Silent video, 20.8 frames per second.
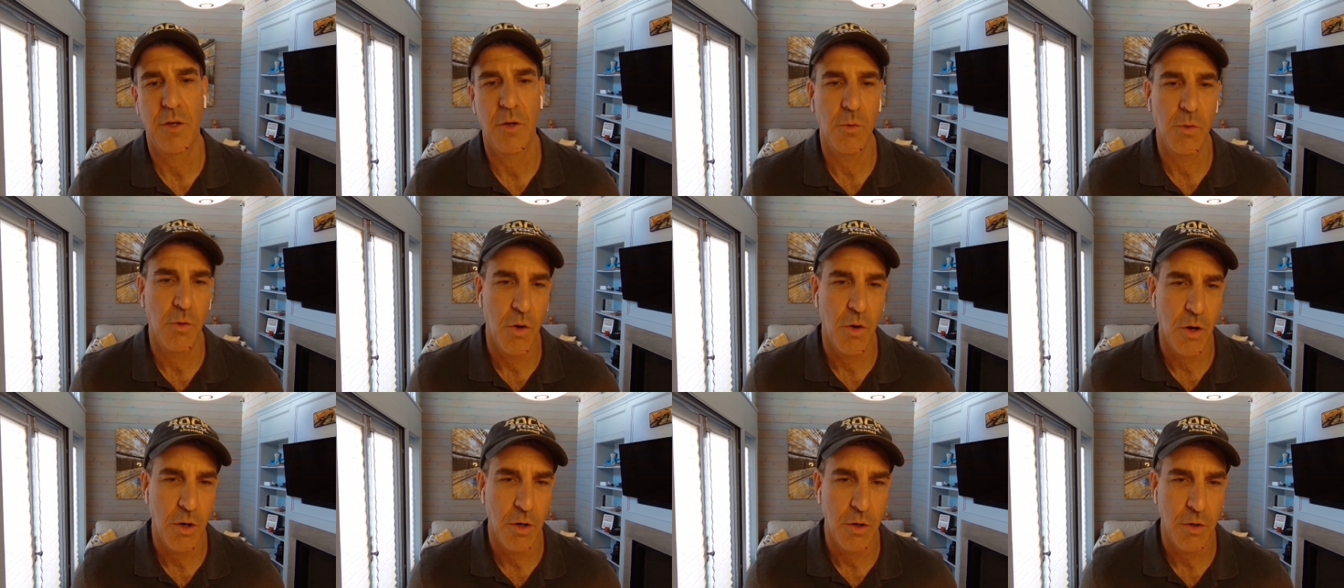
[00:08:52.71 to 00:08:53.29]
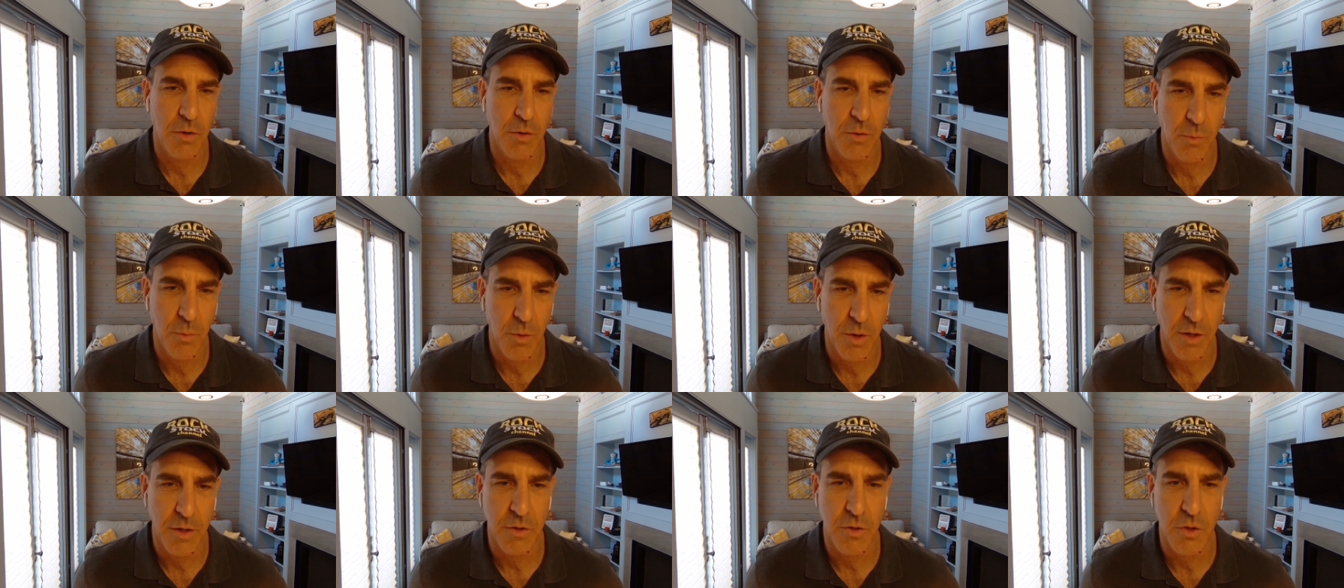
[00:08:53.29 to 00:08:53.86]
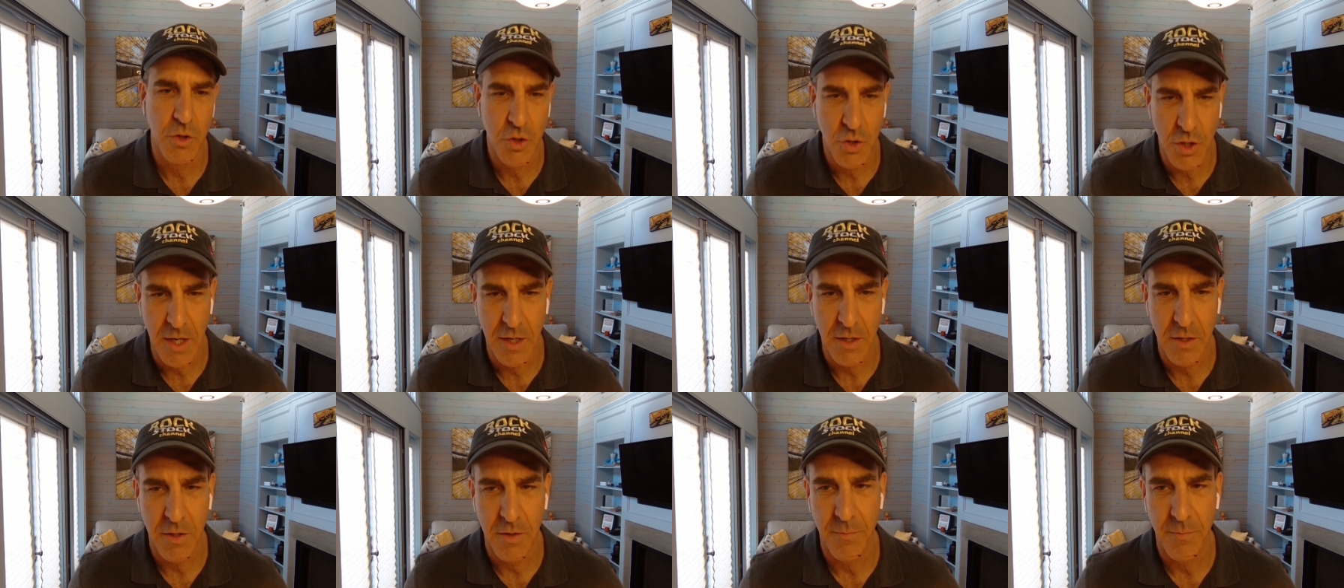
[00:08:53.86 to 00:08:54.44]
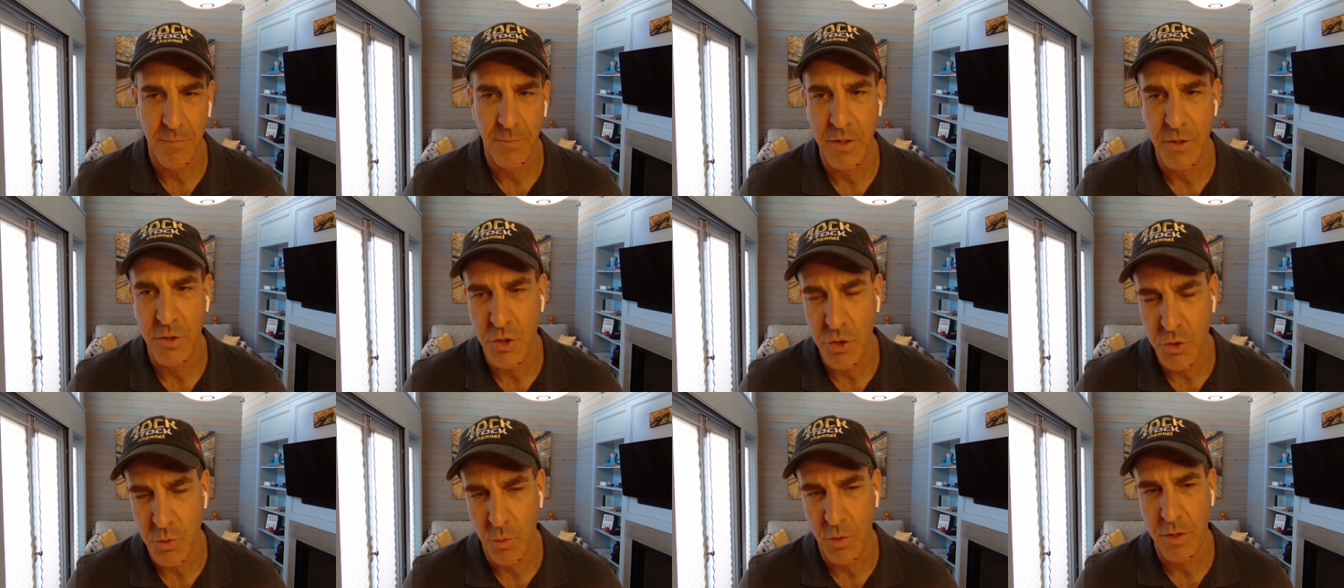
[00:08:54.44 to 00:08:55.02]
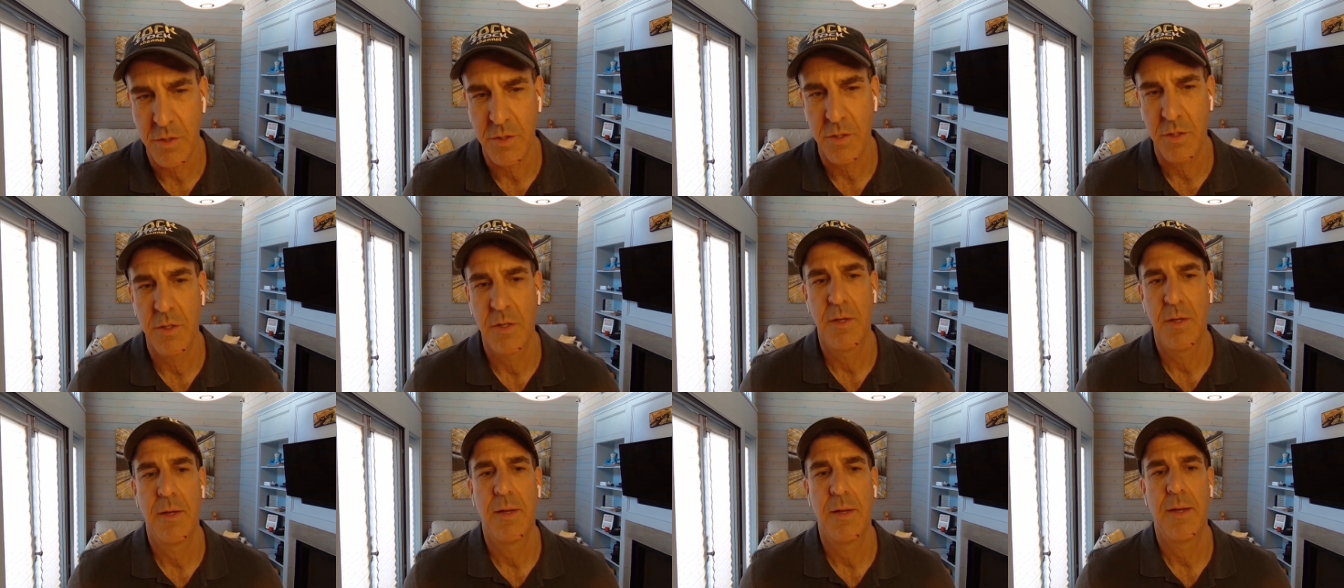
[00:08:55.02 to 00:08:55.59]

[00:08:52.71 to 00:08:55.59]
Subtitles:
go long what China is short.